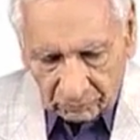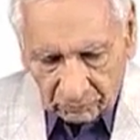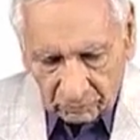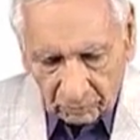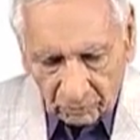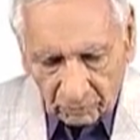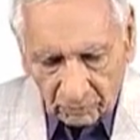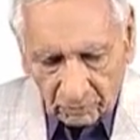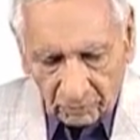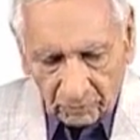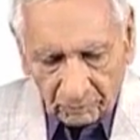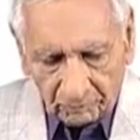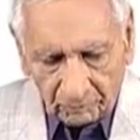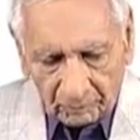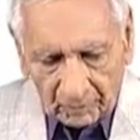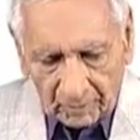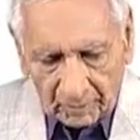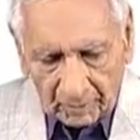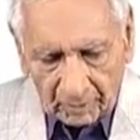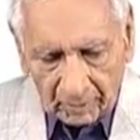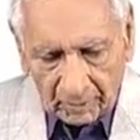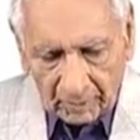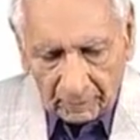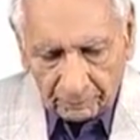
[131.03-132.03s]
So,
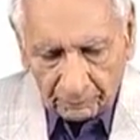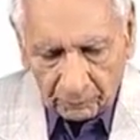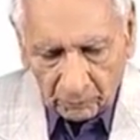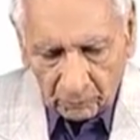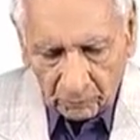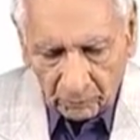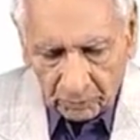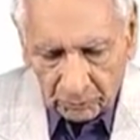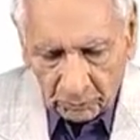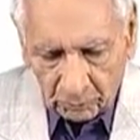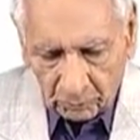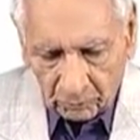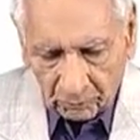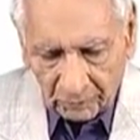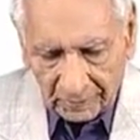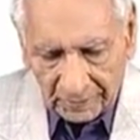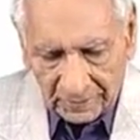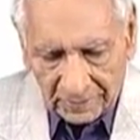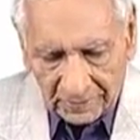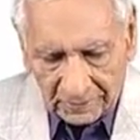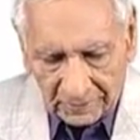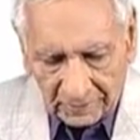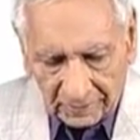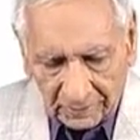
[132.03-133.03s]
approach to
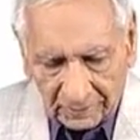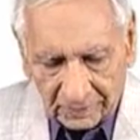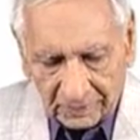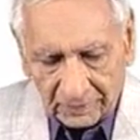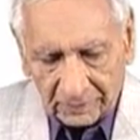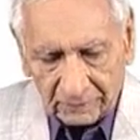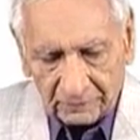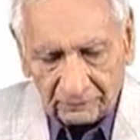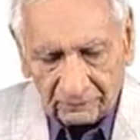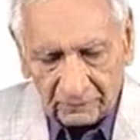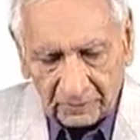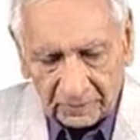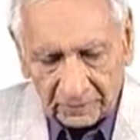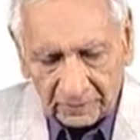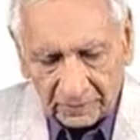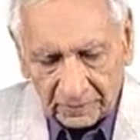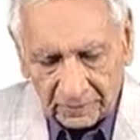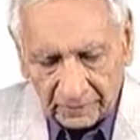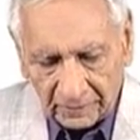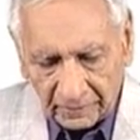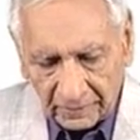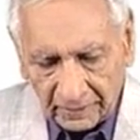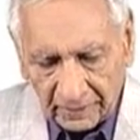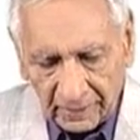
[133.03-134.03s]
this structural
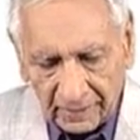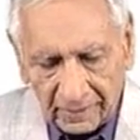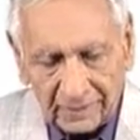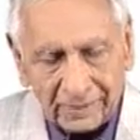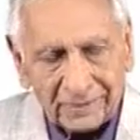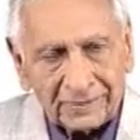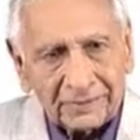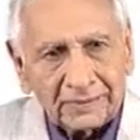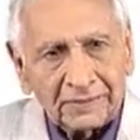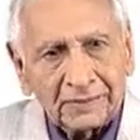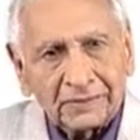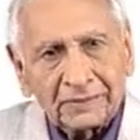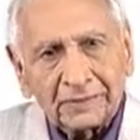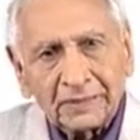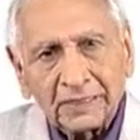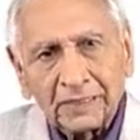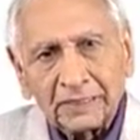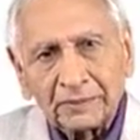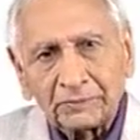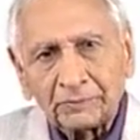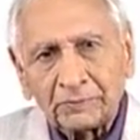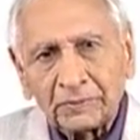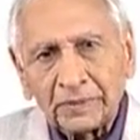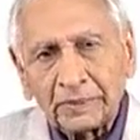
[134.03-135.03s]
functional analysis
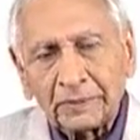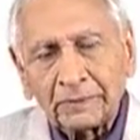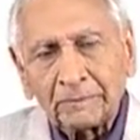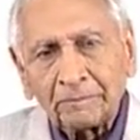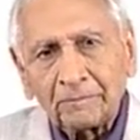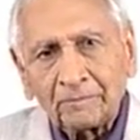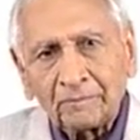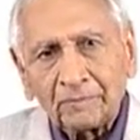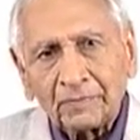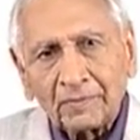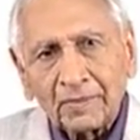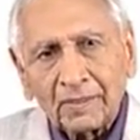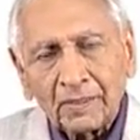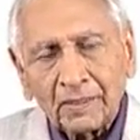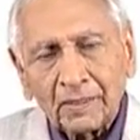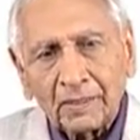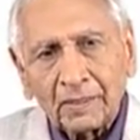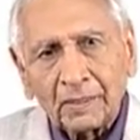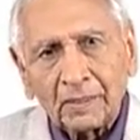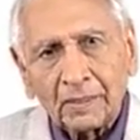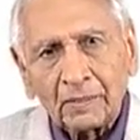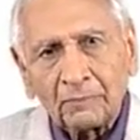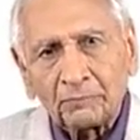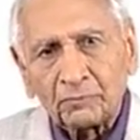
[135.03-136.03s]
has been
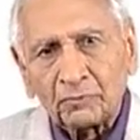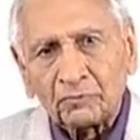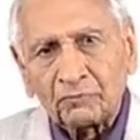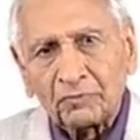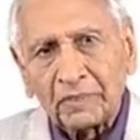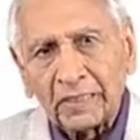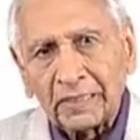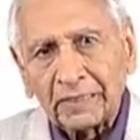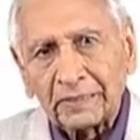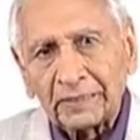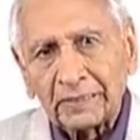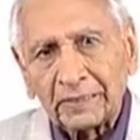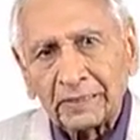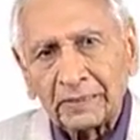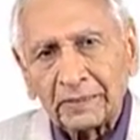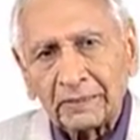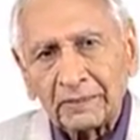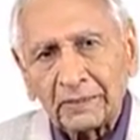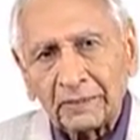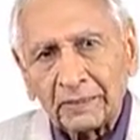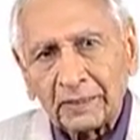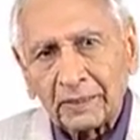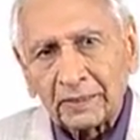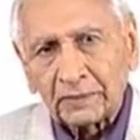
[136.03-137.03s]

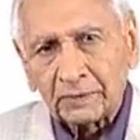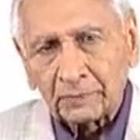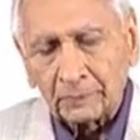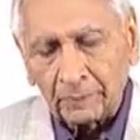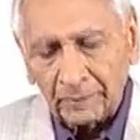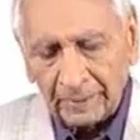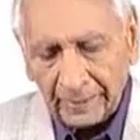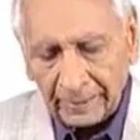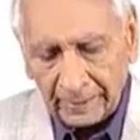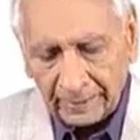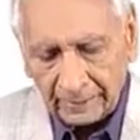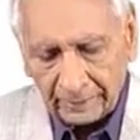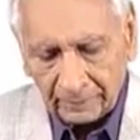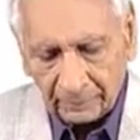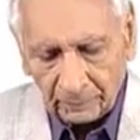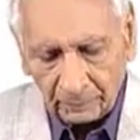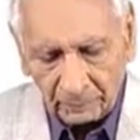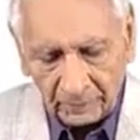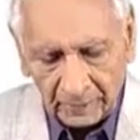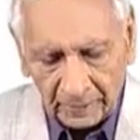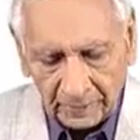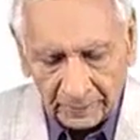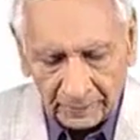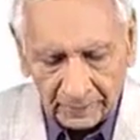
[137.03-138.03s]
explained
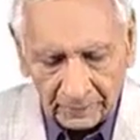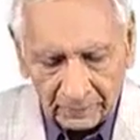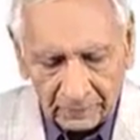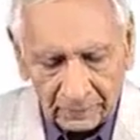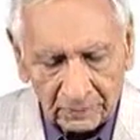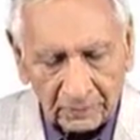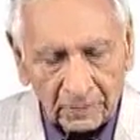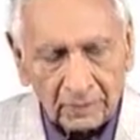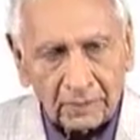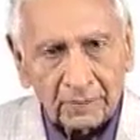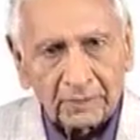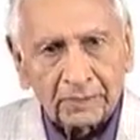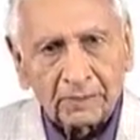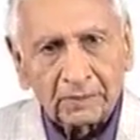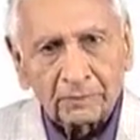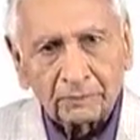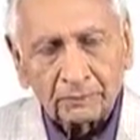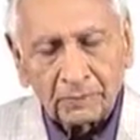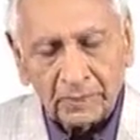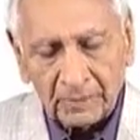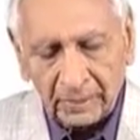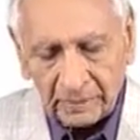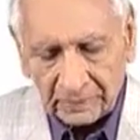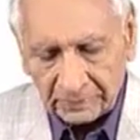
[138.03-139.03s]
by Talcott
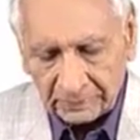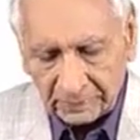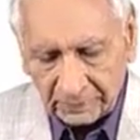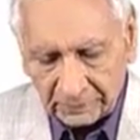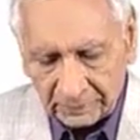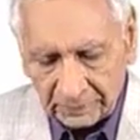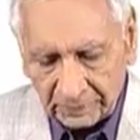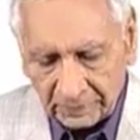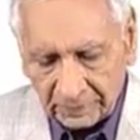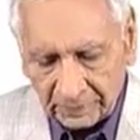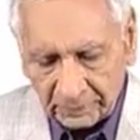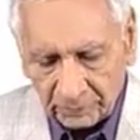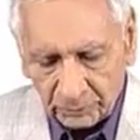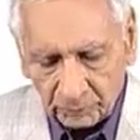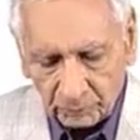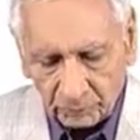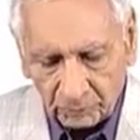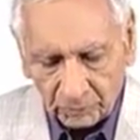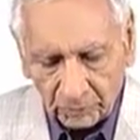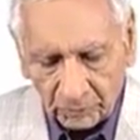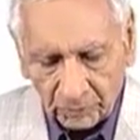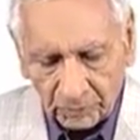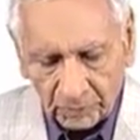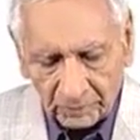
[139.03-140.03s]
Parsons in his
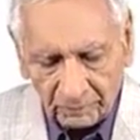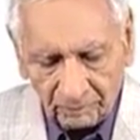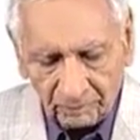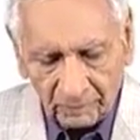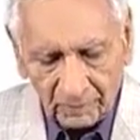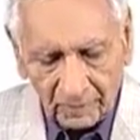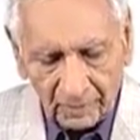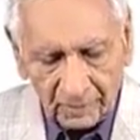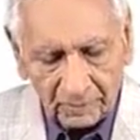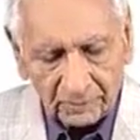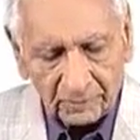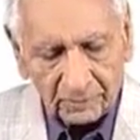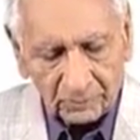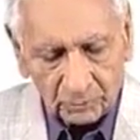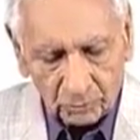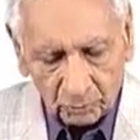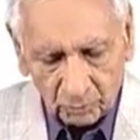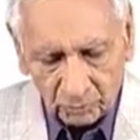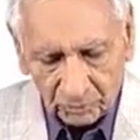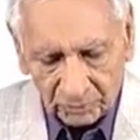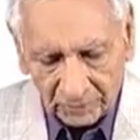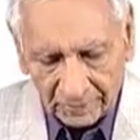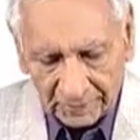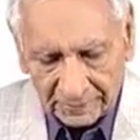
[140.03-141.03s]
book, The
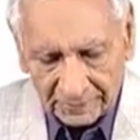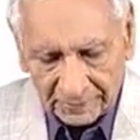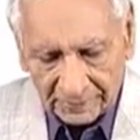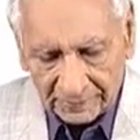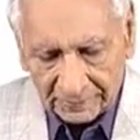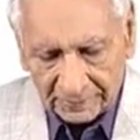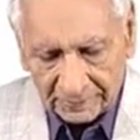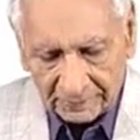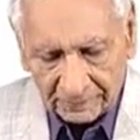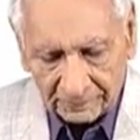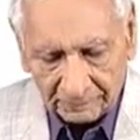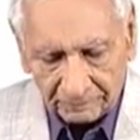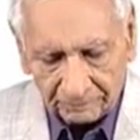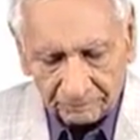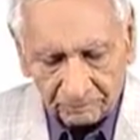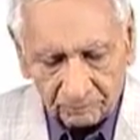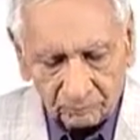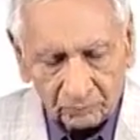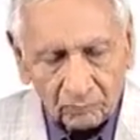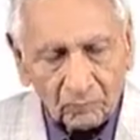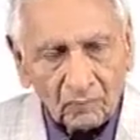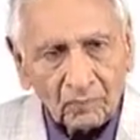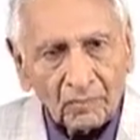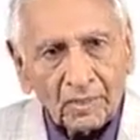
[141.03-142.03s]
Social System.
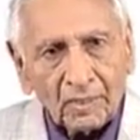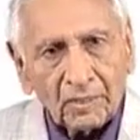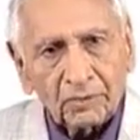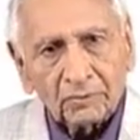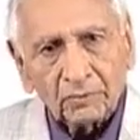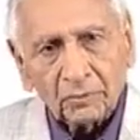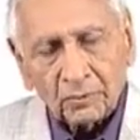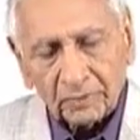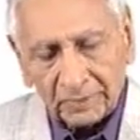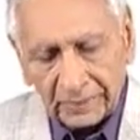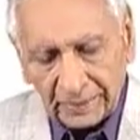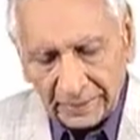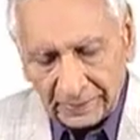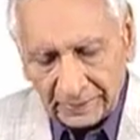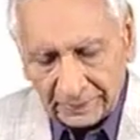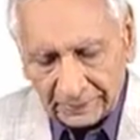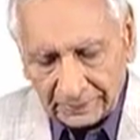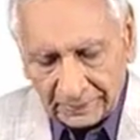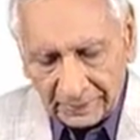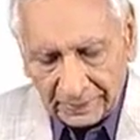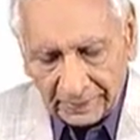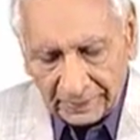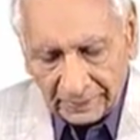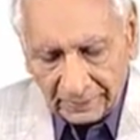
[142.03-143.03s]
So there is
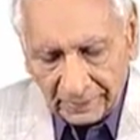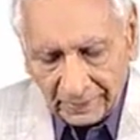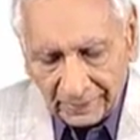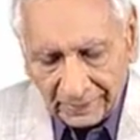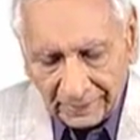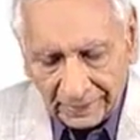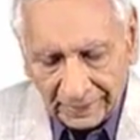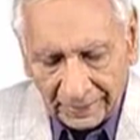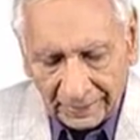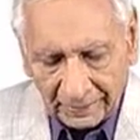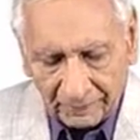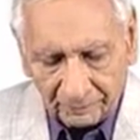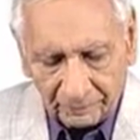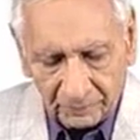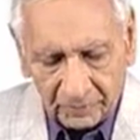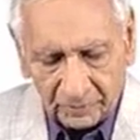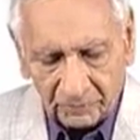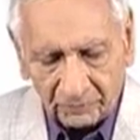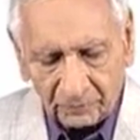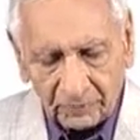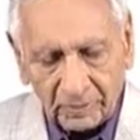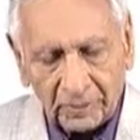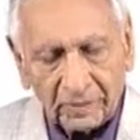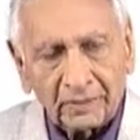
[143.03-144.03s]
a link
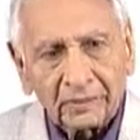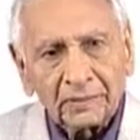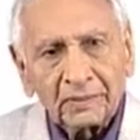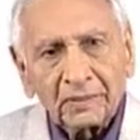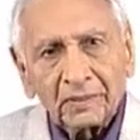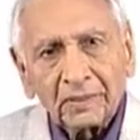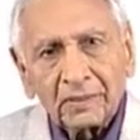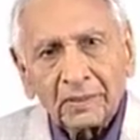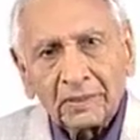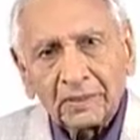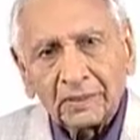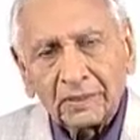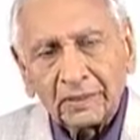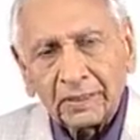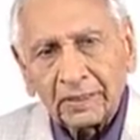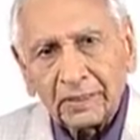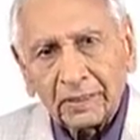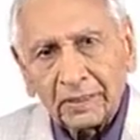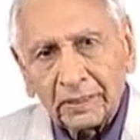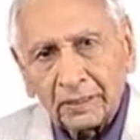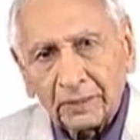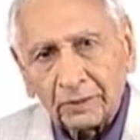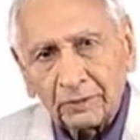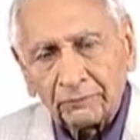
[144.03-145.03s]
between
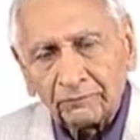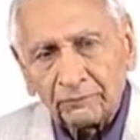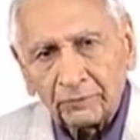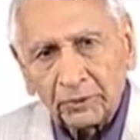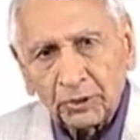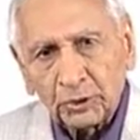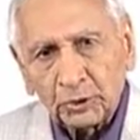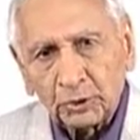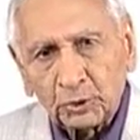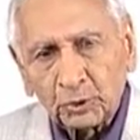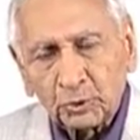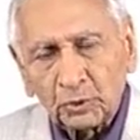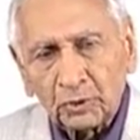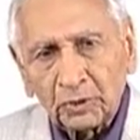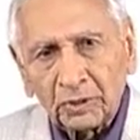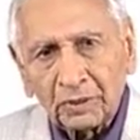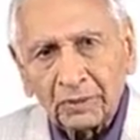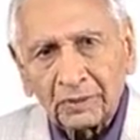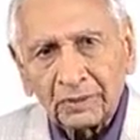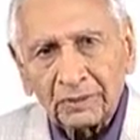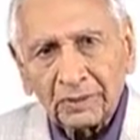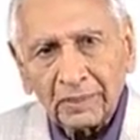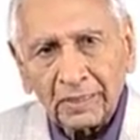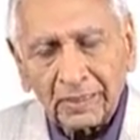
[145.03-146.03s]
the
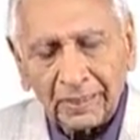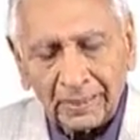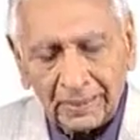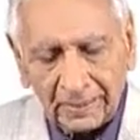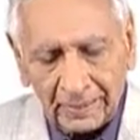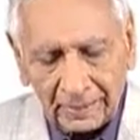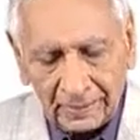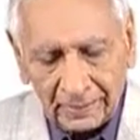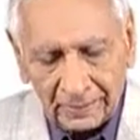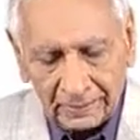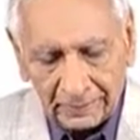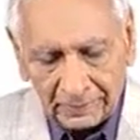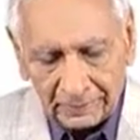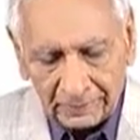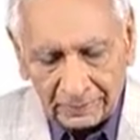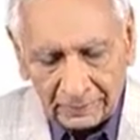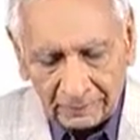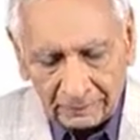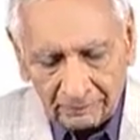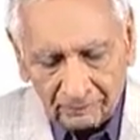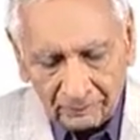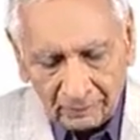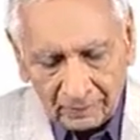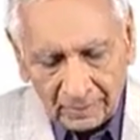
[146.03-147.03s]
individual and
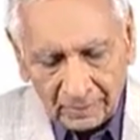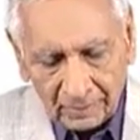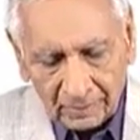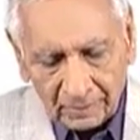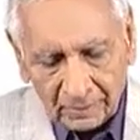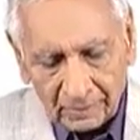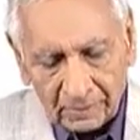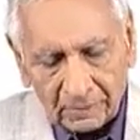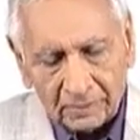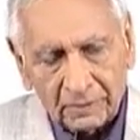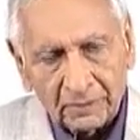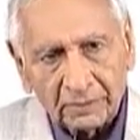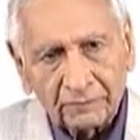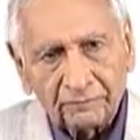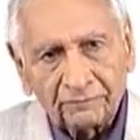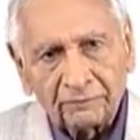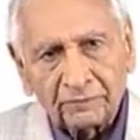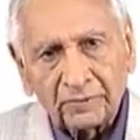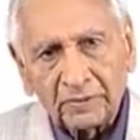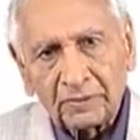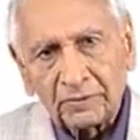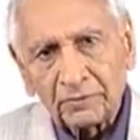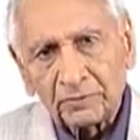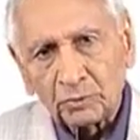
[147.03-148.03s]
the
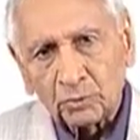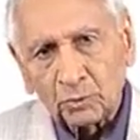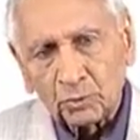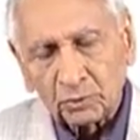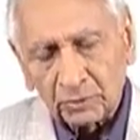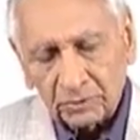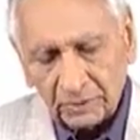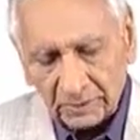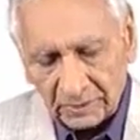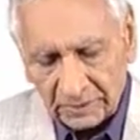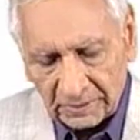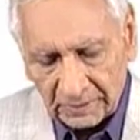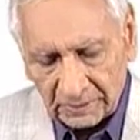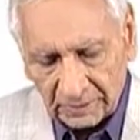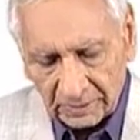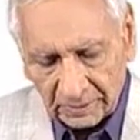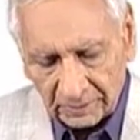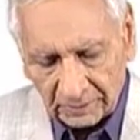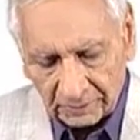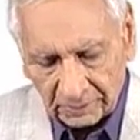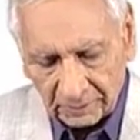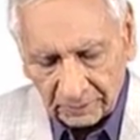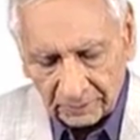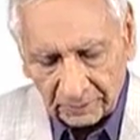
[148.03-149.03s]
different social
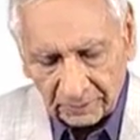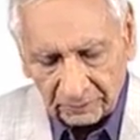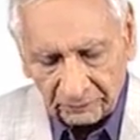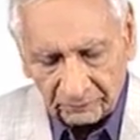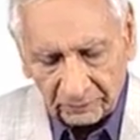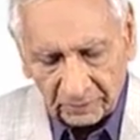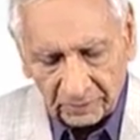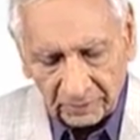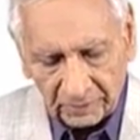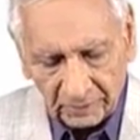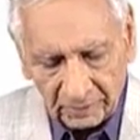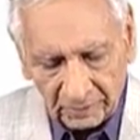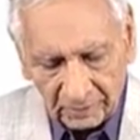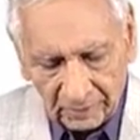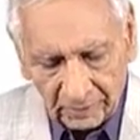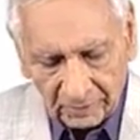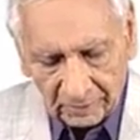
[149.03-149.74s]
structures of the